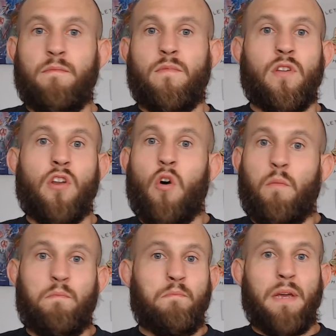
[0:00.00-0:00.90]
you
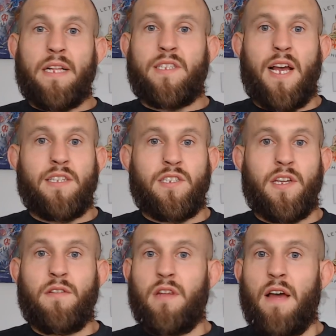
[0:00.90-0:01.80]
know, being
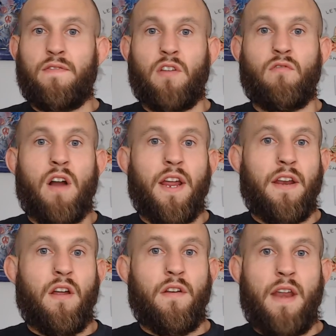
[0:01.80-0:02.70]
tested left and right
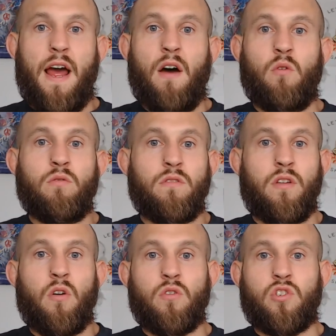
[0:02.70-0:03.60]
now, you
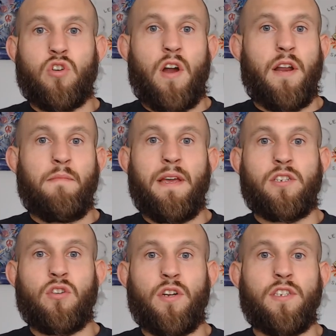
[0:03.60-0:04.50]
know, trying to make
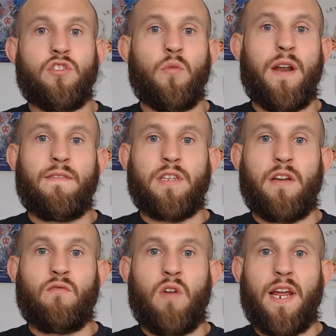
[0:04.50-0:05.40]
sure he's doing
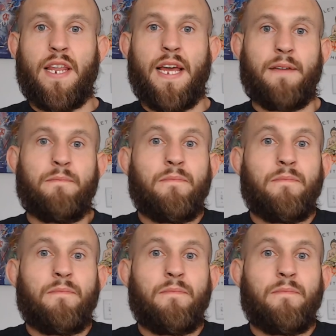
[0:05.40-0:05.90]
everything right. Like,